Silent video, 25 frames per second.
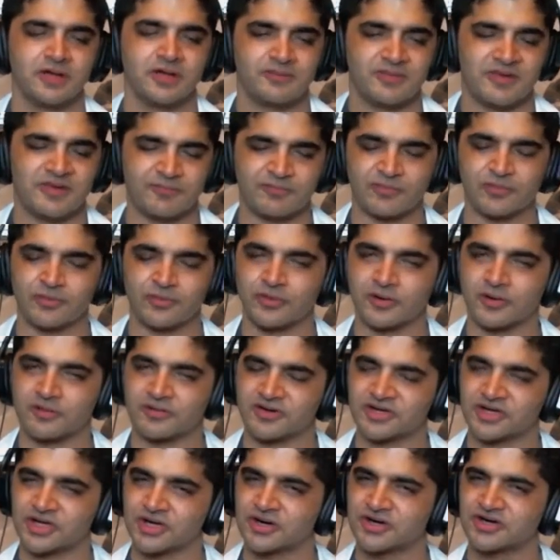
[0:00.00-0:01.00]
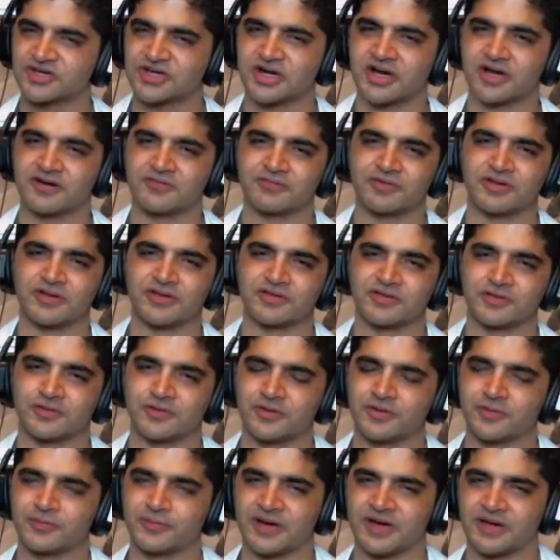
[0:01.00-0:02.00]
People who go to church are not really
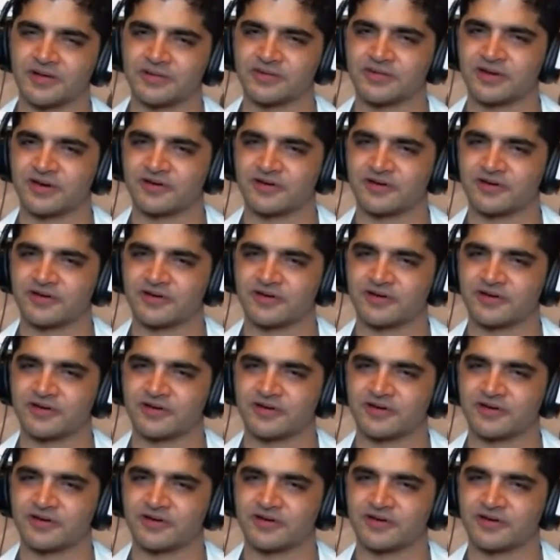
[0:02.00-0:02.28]
thrilled about